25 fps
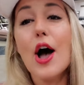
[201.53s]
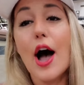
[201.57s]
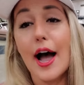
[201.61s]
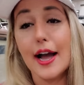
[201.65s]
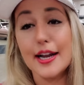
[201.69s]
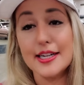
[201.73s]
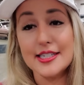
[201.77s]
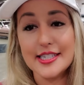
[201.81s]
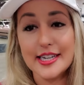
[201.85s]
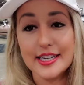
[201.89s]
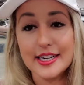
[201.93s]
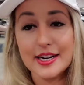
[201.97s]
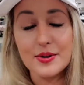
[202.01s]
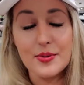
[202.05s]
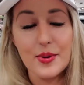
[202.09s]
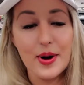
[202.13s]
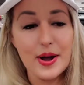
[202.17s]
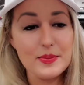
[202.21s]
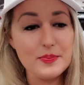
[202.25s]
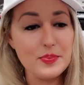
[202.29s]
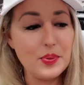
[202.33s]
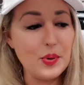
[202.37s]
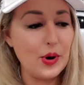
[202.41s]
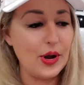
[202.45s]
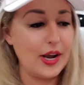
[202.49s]
I did at
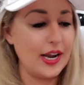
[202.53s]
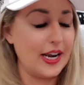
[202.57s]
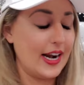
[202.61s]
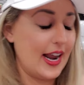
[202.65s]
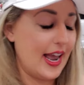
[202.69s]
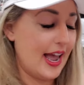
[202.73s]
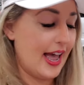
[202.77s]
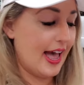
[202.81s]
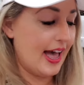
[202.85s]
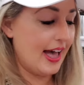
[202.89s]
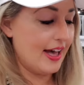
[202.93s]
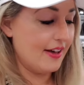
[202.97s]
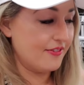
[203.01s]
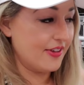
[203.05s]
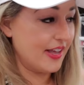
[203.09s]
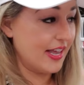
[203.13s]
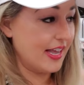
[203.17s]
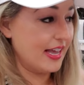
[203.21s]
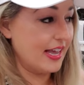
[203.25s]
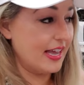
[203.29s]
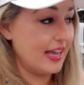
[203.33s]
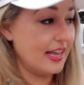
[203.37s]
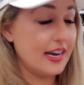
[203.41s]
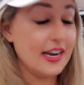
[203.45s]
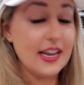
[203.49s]
one point have
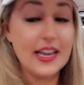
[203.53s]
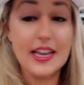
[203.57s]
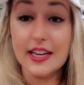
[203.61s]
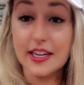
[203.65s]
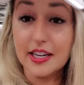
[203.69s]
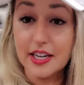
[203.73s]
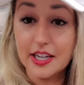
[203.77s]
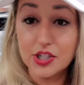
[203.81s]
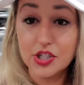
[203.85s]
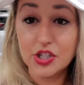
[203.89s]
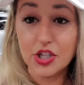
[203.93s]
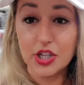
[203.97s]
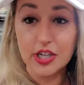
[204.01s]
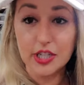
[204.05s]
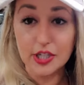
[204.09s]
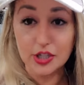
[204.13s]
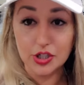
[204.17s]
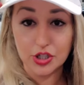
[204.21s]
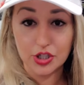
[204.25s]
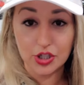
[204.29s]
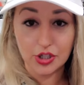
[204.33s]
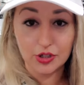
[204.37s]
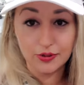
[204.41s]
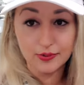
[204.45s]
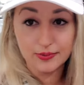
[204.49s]
an ignition
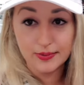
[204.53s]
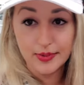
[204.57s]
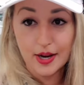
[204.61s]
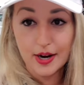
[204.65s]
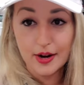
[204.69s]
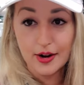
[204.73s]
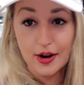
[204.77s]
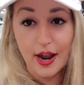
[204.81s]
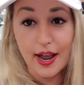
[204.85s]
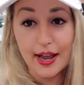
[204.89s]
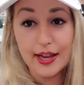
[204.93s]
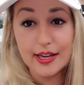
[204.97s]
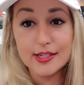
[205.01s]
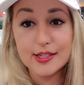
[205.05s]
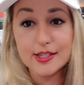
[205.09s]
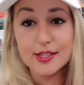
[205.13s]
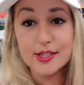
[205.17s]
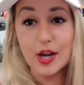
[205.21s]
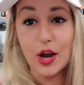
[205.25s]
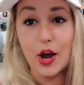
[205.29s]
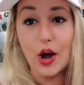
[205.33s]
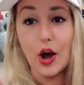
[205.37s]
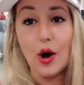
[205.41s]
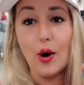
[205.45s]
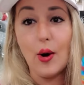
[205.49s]
issue, all right?
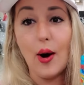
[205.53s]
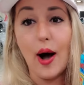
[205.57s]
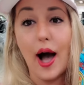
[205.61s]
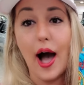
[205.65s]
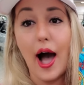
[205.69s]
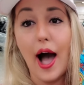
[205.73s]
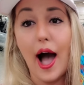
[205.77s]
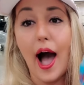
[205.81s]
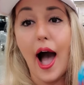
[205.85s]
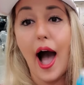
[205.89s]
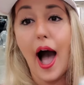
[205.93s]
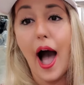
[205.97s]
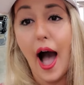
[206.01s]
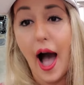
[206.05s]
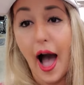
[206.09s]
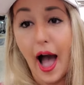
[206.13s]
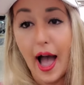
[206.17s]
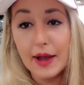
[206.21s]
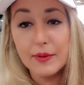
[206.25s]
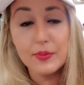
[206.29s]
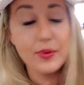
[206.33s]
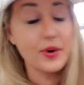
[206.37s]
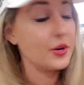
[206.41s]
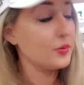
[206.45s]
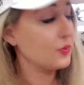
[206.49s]
So
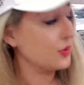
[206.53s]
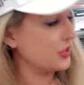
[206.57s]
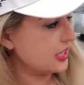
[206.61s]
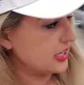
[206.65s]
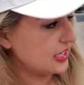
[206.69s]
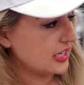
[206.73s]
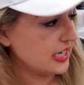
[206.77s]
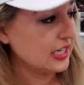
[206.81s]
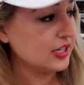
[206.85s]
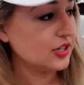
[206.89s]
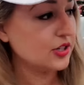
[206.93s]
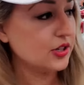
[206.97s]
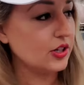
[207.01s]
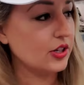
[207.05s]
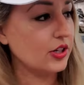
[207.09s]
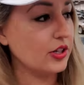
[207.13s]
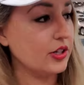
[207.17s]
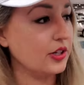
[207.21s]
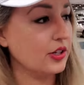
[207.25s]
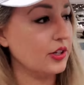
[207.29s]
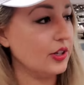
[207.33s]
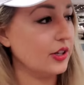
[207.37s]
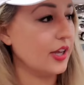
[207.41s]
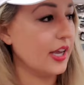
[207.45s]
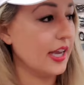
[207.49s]
I would, with the
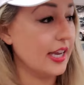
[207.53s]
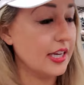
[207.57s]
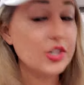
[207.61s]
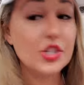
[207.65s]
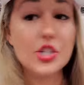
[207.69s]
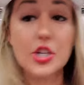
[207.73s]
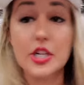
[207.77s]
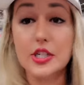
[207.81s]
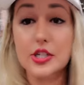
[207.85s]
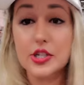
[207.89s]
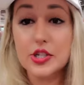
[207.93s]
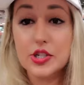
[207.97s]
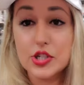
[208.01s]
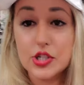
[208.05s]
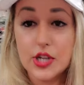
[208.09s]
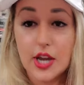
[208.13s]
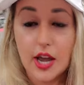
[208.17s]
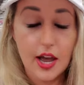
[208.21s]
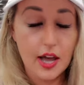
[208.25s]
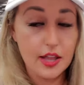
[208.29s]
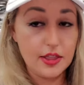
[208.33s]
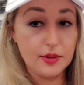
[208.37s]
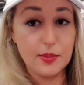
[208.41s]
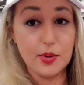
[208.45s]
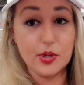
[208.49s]
diesel engines
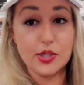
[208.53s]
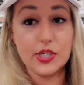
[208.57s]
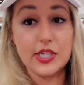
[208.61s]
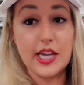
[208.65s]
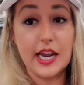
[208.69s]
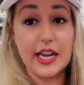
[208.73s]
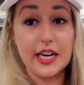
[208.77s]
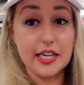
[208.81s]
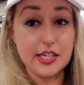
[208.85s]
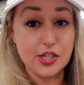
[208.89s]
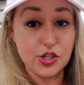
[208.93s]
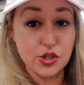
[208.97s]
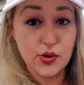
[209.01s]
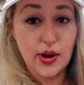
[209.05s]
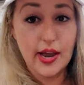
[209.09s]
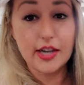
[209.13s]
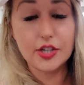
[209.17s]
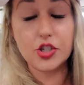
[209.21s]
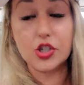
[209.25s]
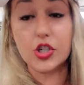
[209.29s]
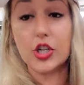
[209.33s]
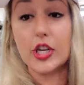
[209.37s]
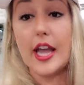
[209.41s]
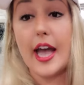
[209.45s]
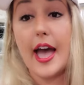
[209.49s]
on the Mercedes, you
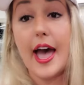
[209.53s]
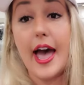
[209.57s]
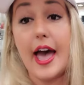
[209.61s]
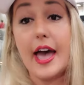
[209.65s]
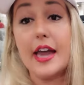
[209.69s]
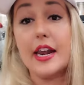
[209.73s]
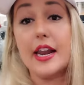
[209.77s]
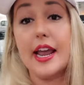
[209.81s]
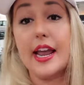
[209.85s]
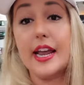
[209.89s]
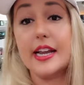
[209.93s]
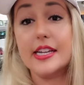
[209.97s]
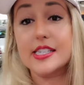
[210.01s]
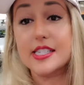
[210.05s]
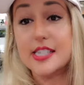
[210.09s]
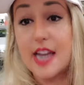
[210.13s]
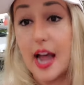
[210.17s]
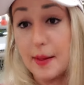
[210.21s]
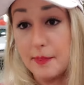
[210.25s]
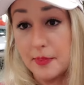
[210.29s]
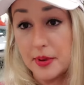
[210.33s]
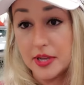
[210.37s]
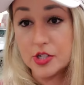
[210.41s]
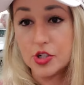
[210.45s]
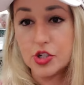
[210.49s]
actually had a
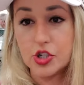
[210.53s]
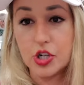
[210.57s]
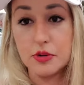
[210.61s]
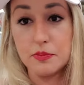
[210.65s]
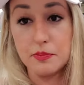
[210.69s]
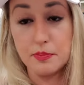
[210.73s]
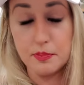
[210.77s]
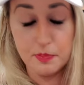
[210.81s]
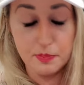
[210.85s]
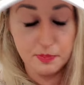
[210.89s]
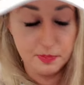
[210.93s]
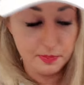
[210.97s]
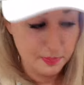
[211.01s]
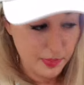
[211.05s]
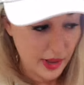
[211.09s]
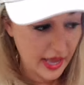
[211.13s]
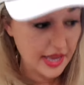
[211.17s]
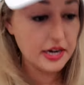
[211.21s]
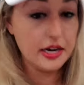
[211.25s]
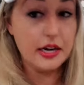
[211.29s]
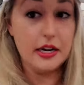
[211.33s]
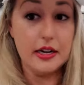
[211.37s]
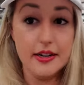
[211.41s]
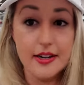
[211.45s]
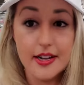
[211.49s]
stop engine
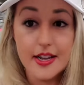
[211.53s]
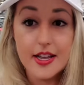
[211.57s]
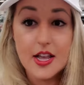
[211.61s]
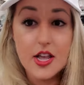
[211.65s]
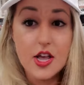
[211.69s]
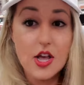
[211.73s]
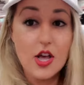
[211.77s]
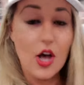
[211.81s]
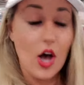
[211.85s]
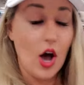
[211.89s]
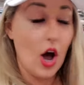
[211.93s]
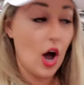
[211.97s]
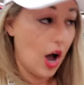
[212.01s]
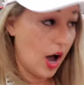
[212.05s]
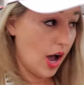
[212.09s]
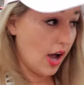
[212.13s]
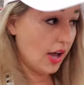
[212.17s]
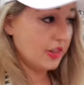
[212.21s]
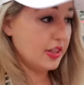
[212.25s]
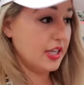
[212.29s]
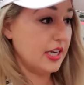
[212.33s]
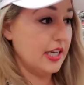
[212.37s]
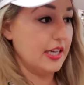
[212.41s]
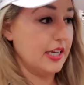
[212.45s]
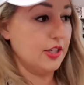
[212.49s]
button
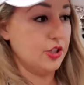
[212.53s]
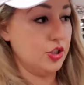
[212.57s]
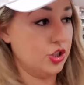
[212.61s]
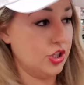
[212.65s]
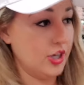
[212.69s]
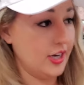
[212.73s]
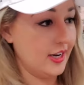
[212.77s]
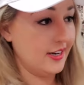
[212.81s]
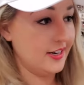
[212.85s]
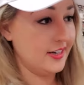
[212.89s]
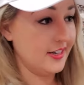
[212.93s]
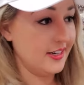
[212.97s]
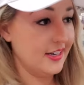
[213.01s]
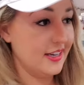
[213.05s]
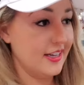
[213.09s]
on the engine.